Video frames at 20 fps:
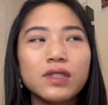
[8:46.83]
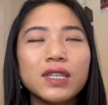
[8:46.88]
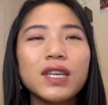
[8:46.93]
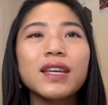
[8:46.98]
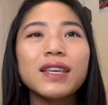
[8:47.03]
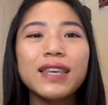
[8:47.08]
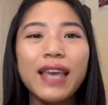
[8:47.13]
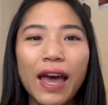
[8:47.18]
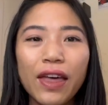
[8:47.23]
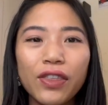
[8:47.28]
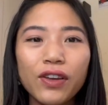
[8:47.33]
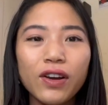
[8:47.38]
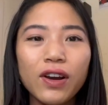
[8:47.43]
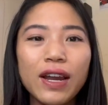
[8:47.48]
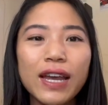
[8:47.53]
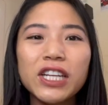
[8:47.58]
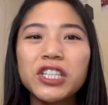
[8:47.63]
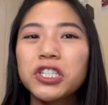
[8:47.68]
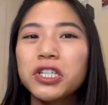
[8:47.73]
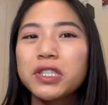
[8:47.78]
together
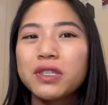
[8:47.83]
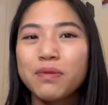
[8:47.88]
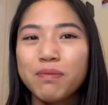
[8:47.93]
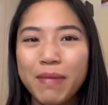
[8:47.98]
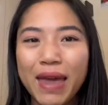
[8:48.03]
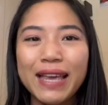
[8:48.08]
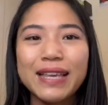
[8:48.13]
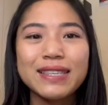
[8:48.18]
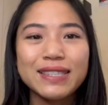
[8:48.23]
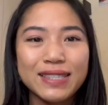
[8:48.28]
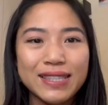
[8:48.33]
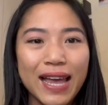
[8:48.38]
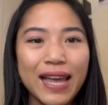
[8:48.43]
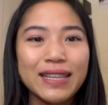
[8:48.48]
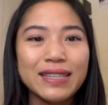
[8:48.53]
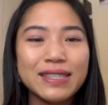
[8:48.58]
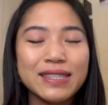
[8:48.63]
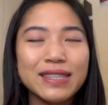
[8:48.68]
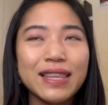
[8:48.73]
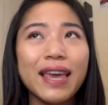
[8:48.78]
it just makes
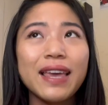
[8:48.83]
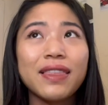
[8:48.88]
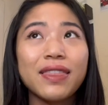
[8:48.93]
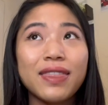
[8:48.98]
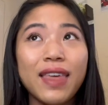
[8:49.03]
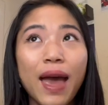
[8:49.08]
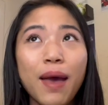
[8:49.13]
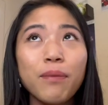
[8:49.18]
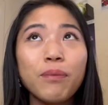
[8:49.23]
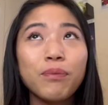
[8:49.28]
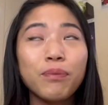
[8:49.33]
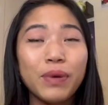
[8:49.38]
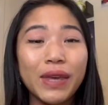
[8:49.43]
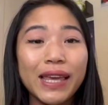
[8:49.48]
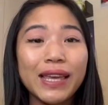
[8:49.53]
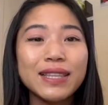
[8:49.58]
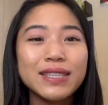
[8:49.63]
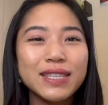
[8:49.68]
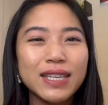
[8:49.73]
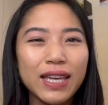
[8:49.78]
sense. Like, them
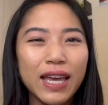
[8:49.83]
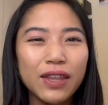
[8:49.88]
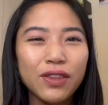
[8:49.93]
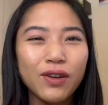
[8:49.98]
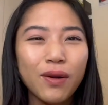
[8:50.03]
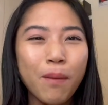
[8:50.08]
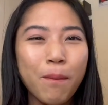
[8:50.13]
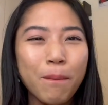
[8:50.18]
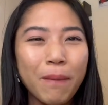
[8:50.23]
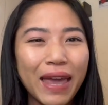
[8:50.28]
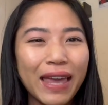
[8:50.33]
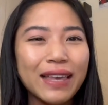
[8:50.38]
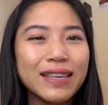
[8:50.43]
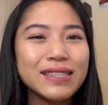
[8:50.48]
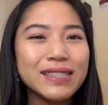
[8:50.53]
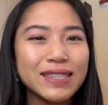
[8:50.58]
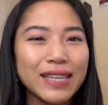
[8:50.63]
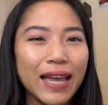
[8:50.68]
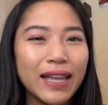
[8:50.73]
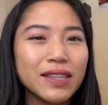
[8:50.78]
being together makes
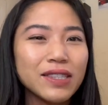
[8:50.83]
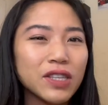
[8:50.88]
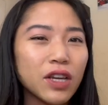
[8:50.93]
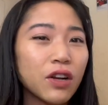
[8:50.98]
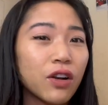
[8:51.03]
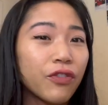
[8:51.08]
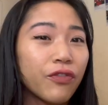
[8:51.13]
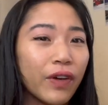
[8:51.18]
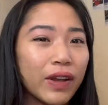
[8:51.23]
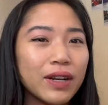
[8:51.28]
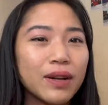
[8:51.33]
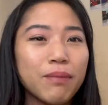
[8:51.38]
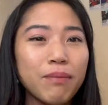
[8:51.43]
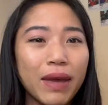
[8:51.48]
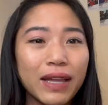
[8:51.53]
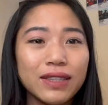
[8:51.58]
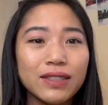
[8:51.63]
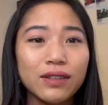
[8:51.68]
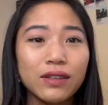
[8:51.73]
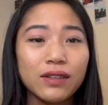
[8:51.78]
sense on a
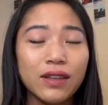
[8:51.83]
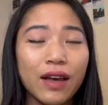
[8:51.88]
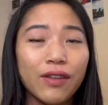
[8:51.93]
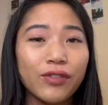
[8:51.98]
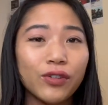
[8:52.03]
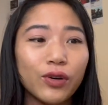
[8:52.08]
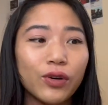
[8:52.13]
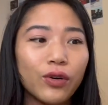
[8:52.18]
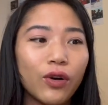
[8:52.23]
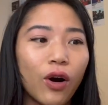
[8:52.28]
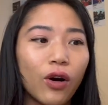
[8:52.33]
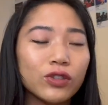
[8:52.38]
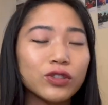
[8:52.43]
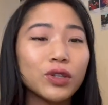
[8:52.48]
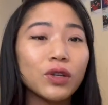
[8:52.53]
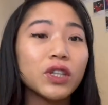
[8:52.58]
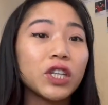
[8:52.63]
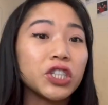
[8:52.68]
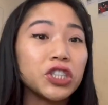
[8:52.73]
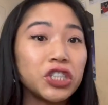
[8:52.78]
fundamental level,
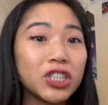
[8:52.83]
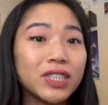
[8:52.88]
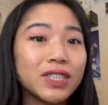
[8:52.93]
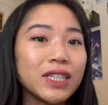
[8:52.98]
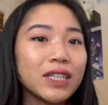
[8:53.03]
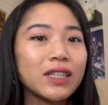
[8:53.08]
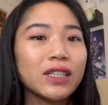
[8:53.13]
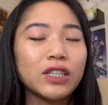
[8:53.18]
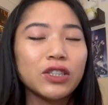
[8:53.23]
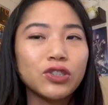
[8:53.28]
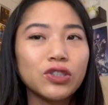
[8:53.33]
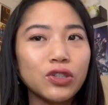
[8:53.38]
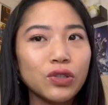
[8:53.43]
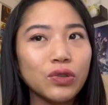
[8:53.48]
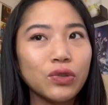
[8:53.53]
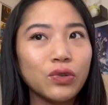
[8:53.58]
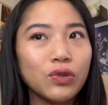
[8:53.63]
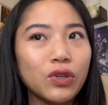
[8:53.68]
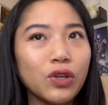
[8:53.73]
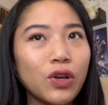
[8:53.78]
also logistically
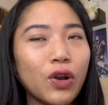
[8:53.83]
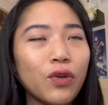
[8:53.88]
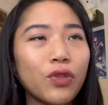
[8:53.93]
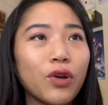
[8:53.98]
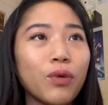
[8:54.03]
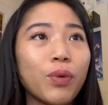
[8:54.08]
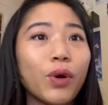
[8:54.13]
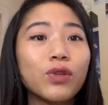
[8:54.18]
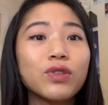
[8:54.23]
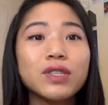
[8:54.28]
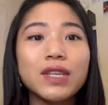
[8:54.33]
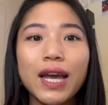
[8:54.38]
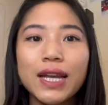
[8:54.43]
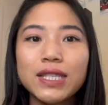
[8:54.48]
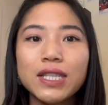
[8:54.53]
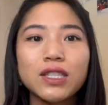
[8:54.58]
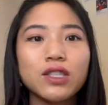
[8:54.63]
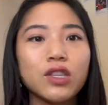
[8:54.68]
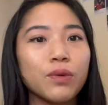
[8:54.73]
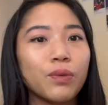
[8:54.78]
too. You know, they're both
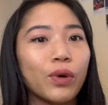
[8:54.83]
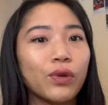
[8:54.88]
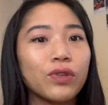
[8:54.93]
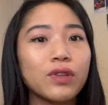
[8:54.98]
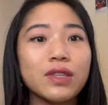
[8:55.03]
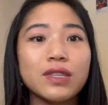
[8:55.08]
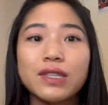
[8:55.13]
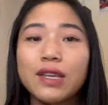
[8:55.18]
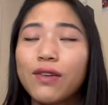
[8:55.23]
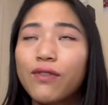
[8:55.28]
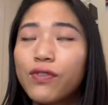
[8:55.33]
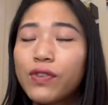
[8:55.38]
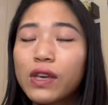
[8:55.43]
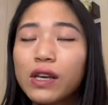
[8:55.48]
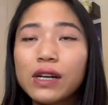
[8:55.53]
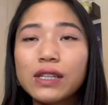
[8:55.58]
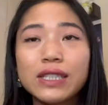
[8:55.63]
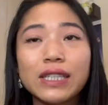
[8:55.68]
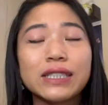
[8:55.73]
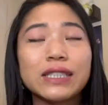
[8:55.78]
scientists, they're both in the same
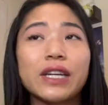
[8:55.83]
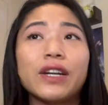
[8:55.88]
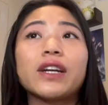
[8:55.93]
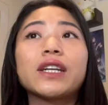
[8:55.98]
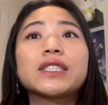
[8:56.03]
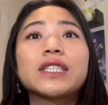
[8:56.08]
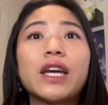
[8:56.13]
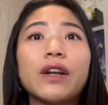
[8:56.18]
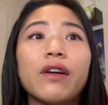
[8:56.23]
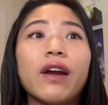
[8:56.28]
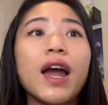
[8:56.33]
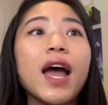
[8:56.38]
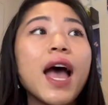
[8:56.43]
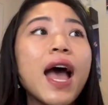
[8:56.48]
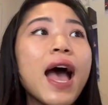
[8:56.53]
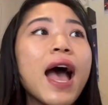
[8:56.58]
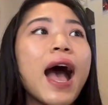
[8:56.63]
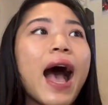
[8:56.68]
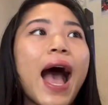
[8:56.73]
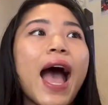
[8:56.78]
field, etc., etc.
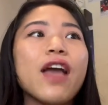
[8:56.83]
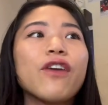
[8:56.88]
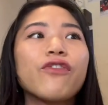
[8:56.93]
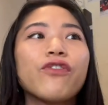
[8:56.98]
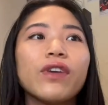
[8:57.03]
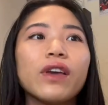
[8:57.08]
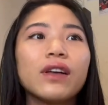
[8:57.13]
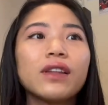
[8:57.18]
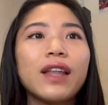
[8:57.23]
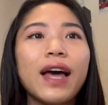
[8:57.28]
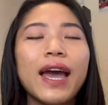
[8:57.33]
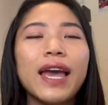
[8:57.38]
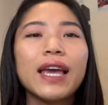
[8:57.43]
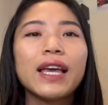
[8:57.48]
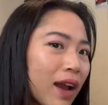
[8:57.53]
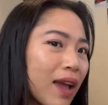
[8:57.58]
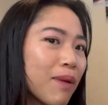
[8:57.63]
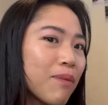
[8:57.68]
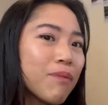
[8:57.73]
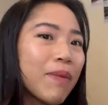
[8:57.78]
I feel
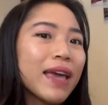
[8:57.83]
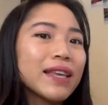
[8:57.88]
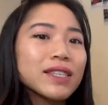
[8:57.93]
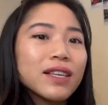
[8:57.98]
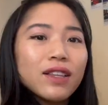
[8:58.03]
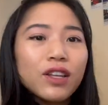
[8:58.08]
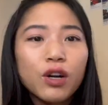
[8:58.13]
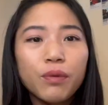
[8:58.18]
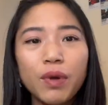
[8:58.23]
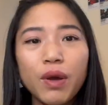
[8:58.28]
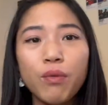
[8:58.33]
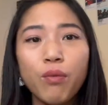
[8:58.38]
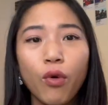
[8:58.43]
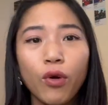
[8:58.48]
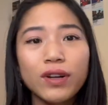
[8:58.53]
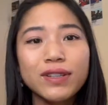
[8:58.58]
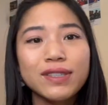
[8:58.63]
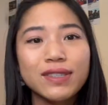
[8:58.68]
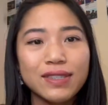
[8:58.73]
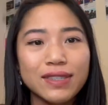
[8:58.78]
like it makes a little bit
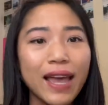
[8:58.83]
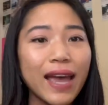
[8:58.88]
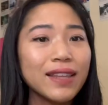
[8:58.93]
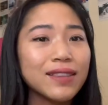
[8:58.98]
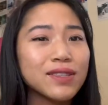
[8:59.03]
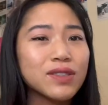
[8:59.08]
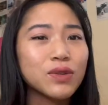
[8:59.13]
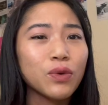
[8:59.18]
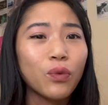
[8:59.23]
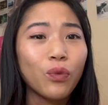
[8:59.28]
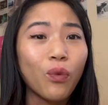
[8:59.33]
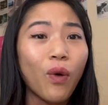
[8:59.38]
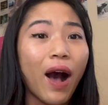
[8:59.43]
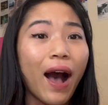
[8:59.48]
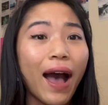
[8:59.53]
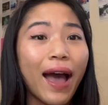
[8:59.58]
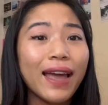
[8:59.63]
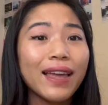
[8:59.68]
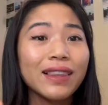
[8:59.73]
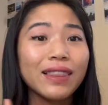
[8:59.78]
more sense
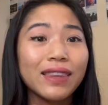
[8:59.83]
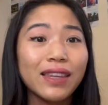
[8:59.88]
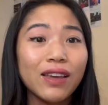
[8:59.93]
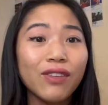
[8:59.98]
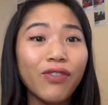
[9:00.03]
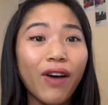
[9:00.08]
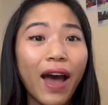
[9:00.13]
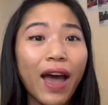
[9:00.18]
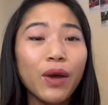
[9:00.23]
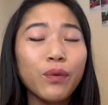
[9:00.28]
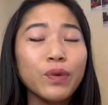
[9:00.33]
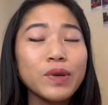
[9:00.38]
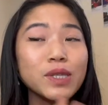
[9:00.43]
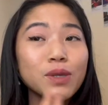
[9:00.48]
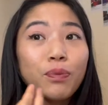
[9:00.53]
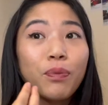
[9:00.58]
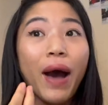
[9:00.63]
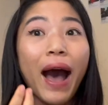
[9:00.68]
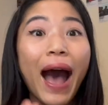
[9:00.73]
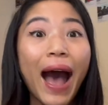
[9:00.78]
why Levi was
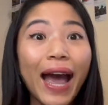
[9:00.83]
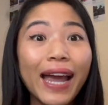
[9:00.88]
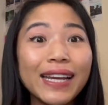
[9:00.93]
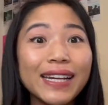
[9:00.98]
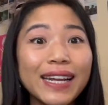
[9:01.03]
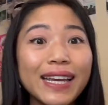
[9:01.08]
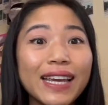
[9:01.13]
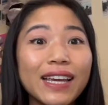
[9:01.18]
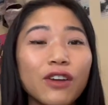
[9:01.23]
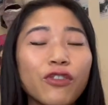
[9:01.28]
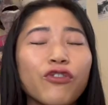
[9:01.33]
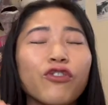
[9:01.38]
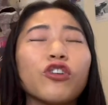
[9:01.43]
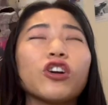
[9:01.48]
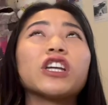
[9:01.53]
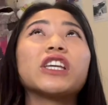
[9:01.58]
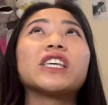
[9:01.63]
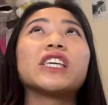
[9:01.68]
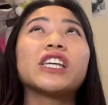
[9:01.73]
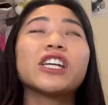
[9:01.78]
pining for
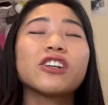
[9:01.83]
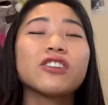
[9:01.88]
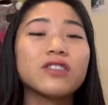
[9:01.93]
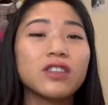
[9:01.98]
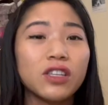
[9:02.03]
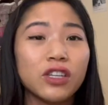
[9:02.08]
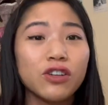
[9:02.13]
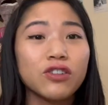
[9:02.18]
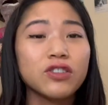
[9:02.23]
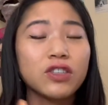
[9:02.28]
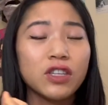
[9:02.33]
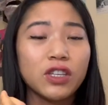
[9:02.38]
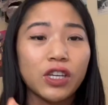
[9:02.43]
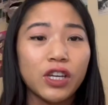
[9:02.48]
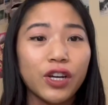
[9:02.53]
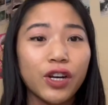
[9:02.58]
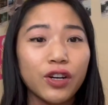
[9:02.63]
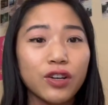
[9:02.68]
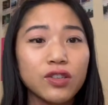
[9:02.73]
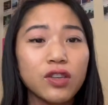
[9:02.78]
years and years and
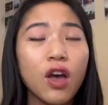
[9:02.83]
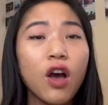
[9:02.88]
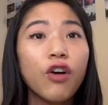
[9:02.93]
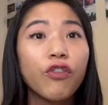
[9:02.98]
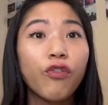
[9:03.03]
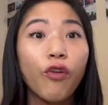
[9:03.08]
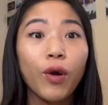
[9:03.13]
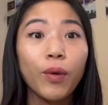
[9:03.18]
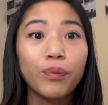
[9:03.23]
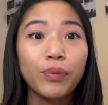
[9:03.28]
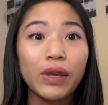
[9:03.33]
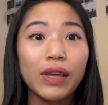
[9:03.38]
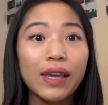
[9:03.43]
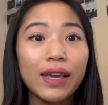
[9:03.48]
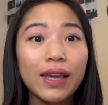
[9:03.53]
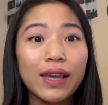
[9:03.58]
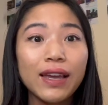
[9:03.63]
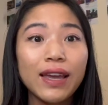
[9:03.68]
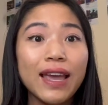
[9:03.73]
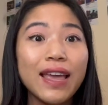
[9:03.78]
years for
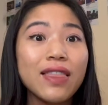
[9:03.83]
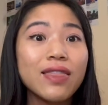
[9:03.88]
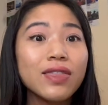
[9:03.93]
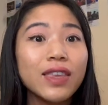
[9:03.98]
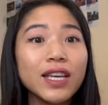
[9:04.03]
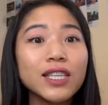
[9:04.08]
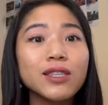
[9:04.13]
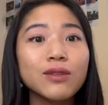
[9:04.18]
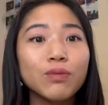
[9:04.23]
Bee in this